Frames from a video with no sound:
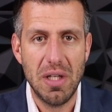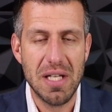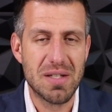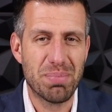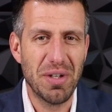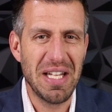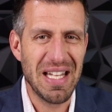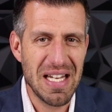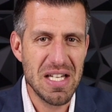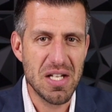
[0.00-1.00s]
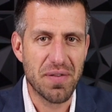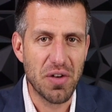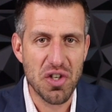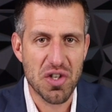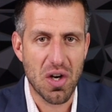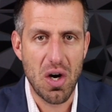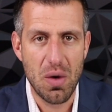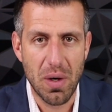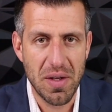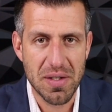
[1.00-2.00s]
it's pretty easy for you just to
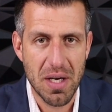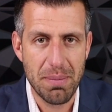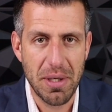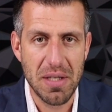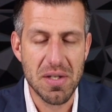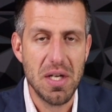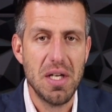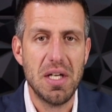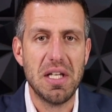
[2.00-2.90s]
call one of these companies,